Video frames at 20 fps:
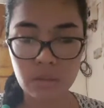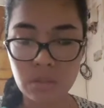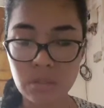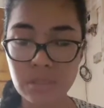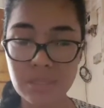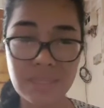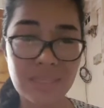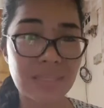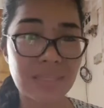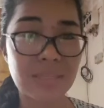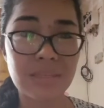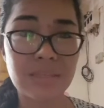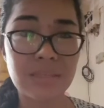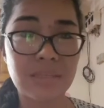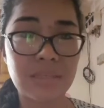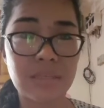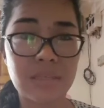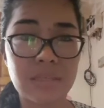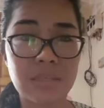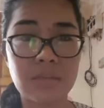
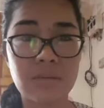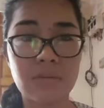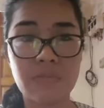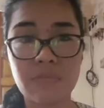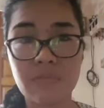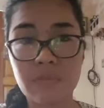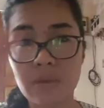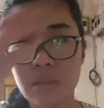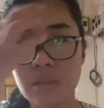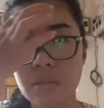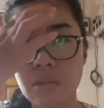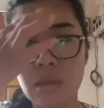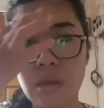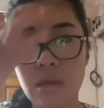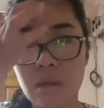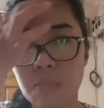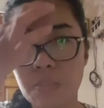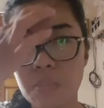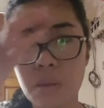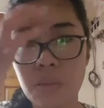Consistency is different.
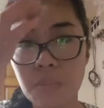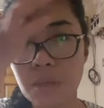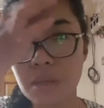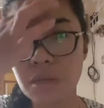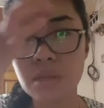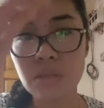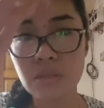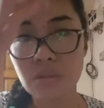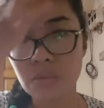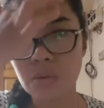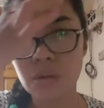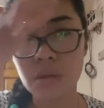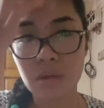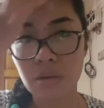I'm gonna do